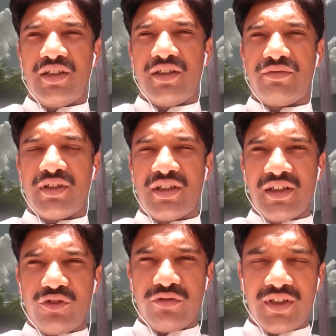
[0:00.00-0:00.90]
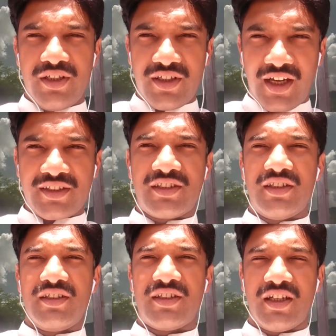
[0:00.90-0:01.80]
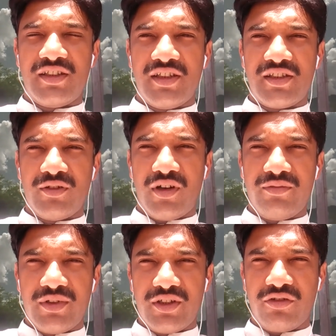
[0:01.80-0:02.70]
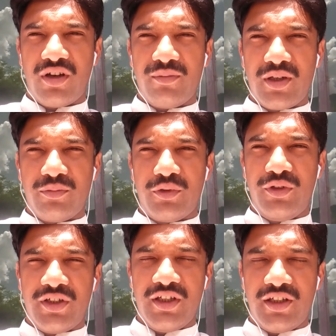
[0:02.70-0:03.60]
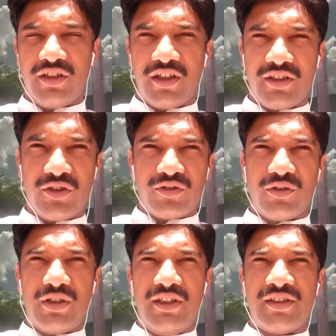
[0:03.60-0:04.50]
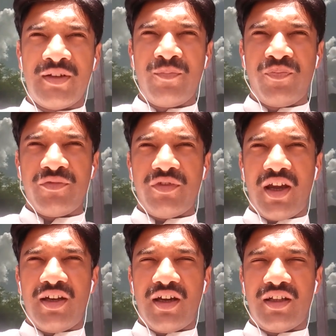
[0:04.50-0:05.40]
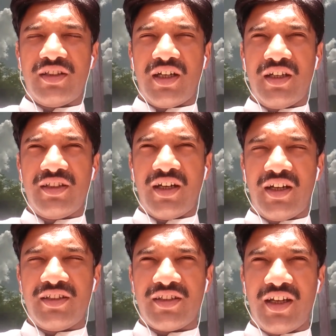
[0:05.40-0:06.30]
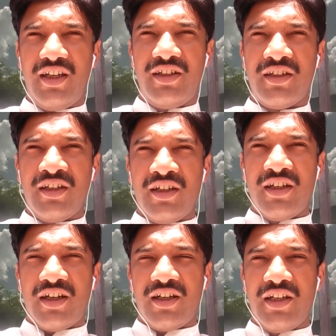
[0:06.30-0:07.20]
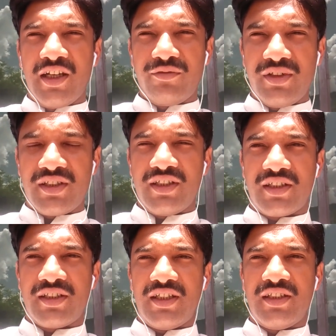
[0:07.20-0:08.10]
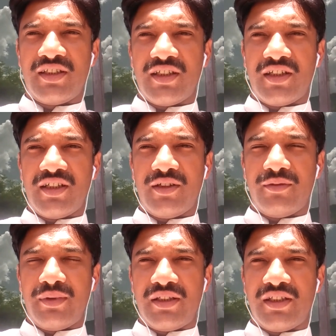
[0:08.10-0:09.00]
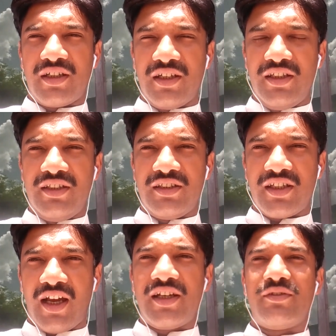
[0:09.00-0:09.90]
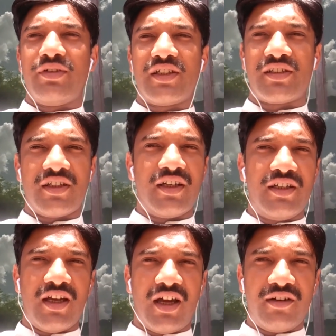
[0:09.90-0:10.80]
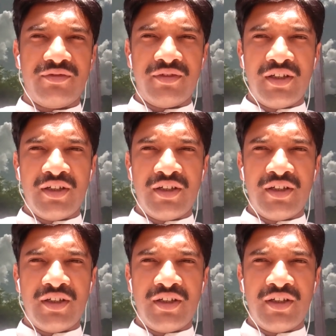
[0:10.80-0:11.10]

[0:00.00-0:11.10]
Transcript: different literary texts such as novel, drama, poetry, and short stories, while on the other hand side, linguistics is basically the scientific study of